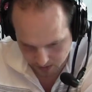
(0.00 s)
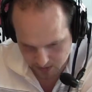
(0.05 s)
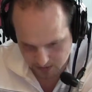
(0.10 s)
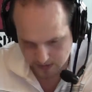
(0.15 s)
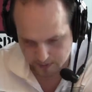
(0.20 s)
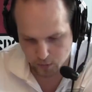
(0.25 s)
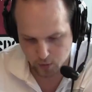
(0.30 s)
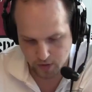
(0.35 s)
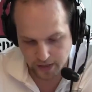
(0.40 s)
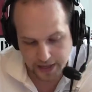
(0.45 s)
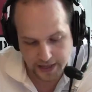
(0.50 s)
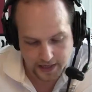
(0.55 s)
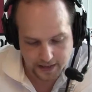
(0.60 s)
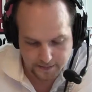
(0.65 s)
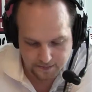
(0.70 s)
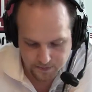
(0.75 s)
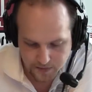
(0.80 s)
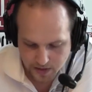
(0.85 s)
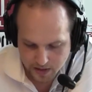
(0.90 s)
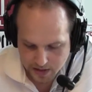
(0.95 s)
Double yay.
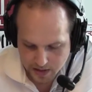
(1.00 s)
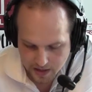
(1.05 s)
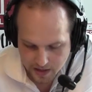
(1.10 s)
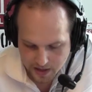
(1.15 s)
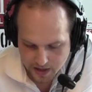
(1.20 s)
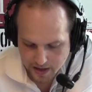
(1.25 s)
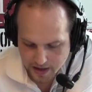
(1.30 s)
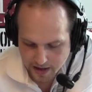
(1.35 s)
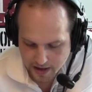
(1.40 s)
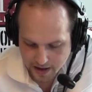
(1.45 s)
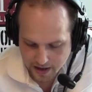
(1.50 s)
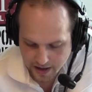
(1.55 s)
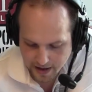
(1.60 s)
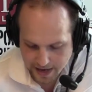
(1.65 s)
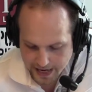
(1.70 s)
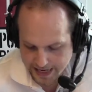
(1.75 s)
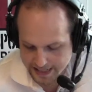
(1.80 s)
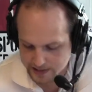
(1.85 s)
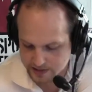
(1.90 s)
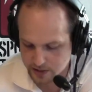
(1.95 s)

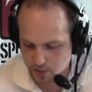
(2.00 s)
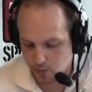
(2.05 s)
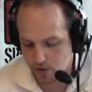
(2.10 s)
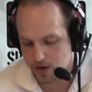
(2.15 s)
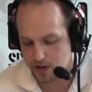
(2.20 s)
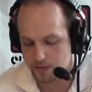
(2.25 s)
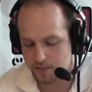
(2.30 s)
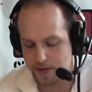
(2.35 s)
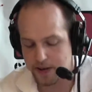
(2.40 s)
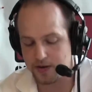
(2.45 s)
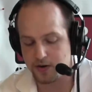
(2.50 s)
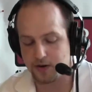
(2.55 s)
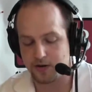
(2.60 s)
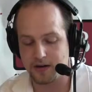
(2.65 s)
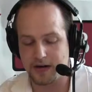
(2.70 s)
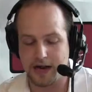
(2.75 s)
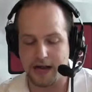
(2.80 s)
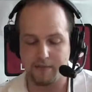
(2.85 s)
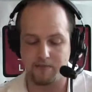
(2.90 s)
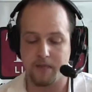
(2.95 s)
Actually, one of the
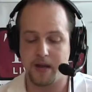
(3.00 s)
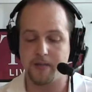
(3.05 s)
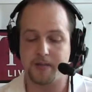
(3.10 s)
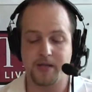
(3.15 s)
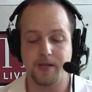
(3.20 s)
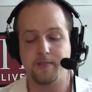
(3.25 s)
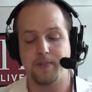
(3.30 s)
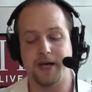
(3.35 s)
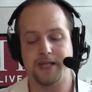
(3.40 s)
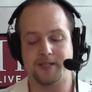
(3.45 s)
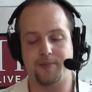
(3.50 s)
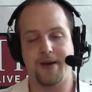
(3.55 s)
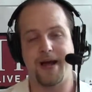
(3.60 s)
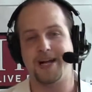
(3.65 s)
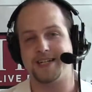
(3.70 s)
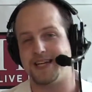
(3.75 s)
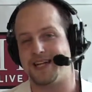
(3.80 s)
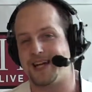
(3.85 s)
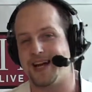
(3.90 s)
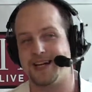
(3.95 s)
better, maybe the best
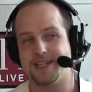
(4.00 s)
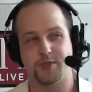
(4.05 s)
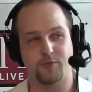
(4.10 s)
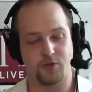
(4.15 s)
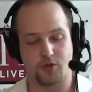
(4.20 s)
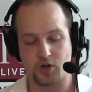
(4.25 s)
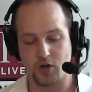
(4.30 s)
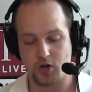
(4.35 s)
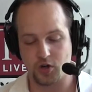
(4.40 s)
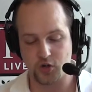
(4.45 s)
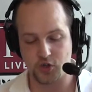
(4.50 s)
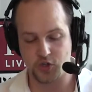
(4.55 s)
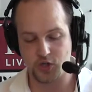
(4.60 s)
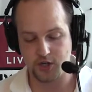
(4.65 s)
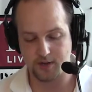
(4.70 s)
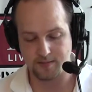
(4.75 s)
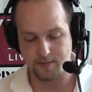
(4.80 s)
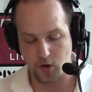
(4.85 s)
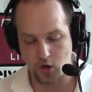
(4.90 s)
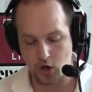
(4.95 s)
match I can actually recall
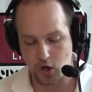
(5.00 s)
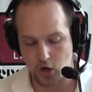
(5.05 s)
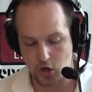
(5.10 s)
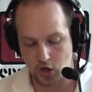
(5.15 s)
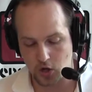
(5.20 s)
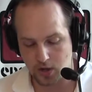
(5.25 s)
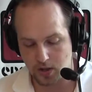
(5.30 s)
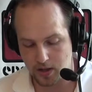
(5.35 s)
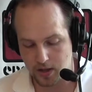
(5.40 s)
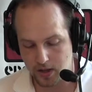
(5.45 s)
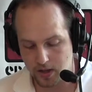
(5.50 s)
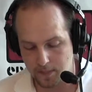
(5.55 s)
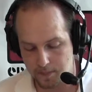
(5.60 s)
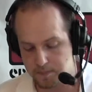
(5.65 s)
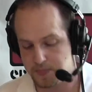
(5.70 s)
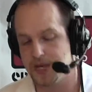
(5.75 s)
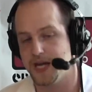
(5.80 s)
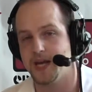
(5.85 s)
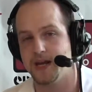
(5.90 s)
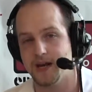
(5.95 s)
Jinder Mahal
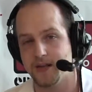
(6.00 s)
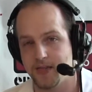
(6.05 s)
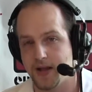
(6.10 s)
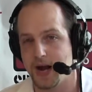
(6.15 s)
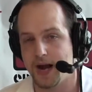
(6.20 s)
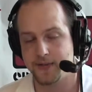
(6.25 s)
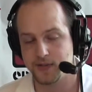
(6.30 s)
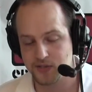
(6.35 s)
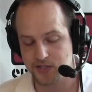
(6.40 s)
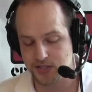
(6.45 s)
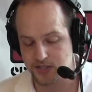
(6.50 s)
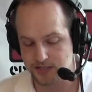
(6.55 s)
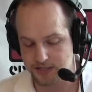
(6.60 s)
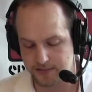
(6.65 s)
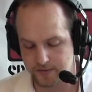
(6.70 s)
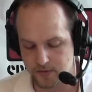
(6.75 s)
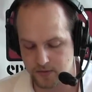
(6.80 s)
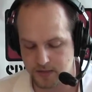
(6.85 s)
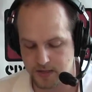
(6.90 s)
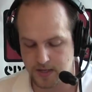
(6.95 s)
being in that I've seen in
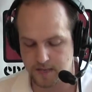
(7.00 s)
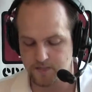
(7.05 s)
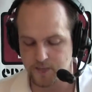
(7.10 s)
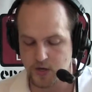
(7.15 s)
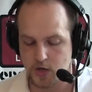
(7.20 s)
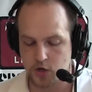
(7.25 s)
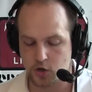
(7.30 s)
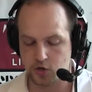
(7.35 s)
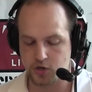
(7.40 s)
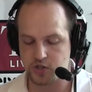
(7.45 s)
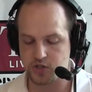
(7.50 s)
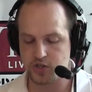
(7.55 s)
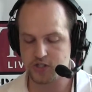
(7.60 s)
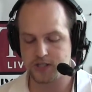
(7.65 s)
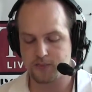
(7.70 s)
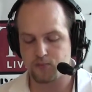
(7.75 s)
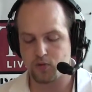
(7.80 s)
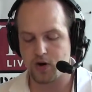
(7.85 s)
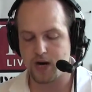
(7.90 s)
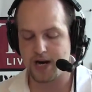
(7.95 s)
WWE. Christian
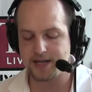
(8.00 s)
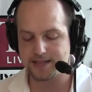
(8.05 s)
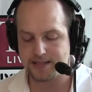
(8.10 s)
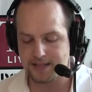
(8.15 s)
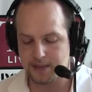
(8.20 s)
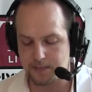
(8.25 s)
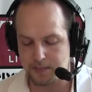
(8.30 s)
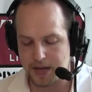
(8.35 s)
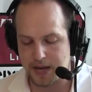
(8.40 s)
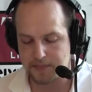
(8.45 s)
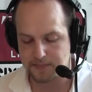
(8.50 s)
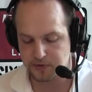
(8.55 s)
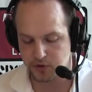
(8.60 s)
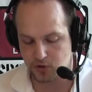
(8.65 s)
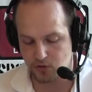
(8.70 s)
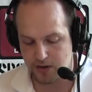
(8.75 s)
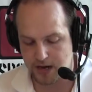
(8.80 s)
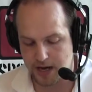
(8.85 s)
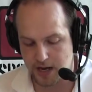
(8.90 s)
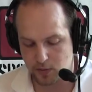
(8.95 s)
surprises and pops the
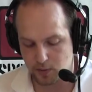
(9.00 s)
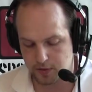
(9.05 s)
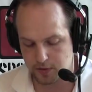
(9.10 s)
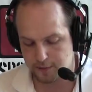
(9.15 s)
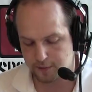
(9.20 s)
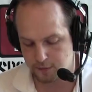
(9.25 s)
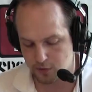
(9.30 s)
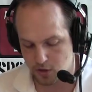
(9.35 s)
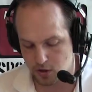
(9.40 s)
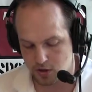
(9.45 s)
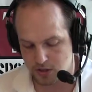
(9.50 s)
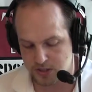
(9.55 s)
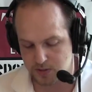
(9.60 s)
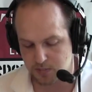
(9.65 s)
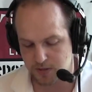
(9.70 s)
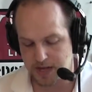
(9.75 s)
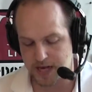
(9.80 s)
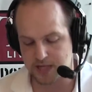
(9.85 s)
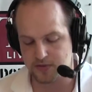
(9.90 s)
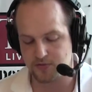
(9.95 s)
crowd with a frog
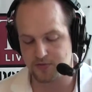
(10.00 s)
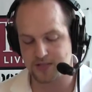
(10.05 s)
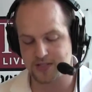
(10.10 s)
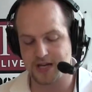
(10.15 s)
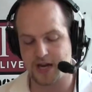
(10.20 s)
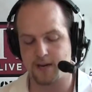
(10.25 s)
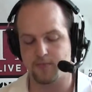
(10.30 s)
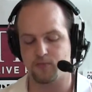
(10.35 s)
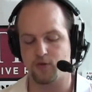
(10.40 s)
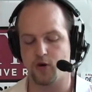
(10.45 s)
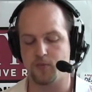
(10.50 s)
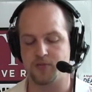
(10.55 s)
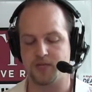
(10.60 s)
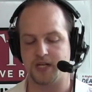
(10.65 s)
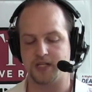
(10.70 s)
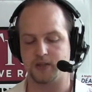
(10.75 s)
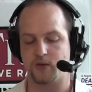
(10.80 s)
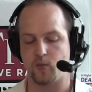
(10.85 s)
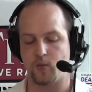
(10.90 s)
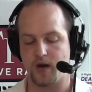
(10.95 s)
splash from the top rope to
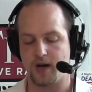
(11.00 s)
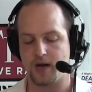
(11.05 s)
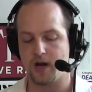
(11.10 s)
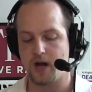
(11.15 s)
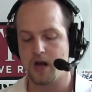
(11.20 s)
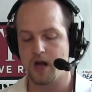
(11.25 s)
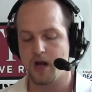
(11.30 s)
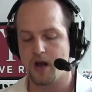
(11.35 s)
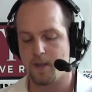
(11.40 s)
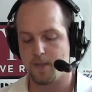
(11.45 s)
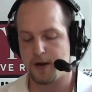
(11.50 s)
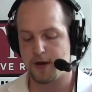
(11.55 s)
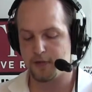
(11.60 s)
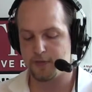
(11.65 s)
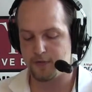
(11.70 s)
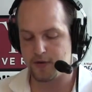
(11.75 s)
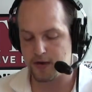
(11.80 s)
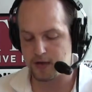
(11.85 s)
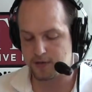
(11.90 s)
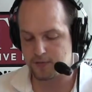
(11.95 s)
get the win. Beth
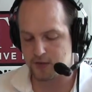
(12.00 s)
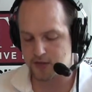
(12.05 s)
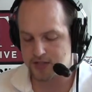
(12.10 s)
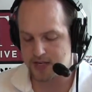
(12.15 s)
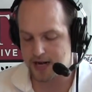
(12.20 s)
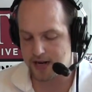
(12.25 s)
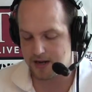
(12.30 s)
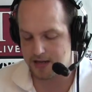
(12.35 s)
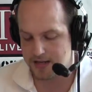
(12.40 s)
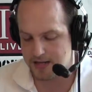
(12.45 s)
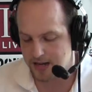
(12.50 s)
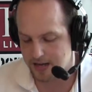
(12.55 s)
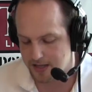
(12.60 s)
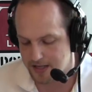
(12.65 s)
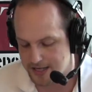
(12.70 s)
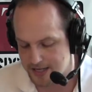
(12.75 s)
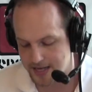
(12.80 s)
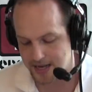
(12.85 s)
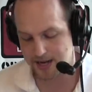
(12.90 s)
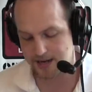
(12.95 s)
Phoenix versus Kelly.
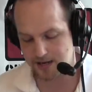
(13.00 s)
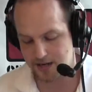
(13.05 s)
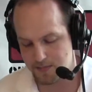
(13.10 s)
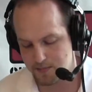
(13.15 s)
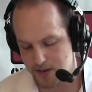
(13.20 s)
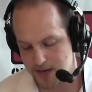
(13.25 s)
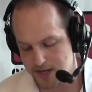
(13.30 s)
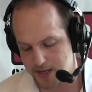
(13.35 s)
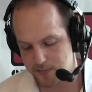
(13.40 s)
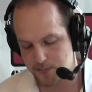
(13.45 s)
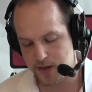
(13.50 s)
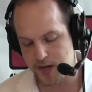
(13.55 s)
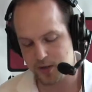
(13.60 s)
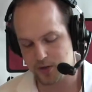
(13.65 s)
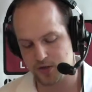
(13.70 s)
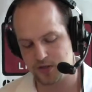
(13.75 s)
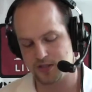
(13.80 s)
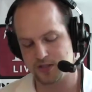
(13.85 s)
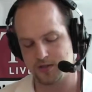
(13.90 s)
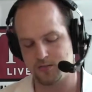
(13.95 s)
Kelly making
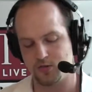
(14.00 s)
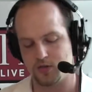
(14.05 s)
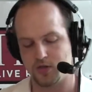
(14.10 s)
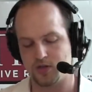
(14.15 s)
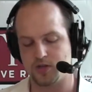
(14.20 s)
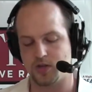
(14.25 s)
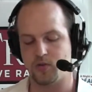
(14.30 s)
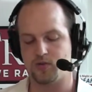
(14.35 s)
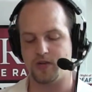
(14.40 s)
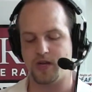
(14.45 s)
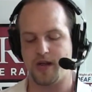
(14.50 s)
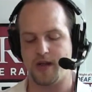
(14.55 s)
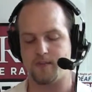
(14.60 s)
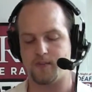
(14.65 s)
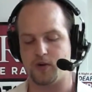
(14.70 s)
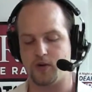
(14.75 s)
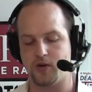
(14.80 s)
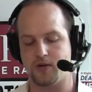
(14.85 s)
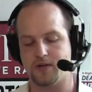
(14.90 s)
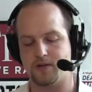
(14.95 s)
patriotism look so damn
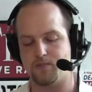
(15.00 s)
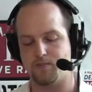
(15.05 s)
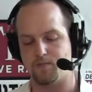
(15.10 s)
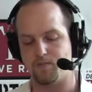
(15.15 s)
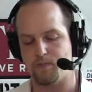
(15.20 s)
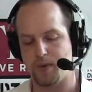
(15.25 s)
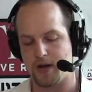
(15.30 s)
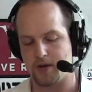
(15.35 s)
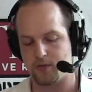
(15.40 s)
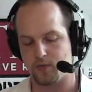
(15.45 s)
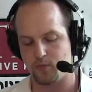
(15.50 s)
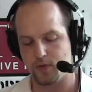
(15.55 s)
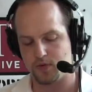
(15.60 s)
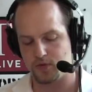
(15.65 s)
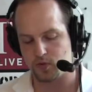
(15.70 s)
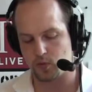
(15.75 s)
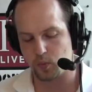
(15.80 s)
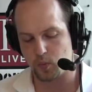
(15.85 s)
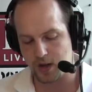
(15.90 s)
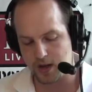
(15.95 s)
good. Beth
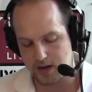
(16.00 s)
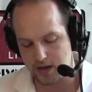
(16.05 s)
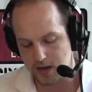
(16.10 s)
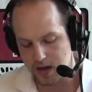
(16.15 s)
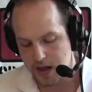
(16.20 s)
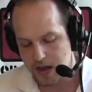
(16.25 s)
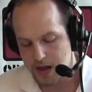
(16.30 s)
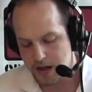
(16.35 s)
with the win.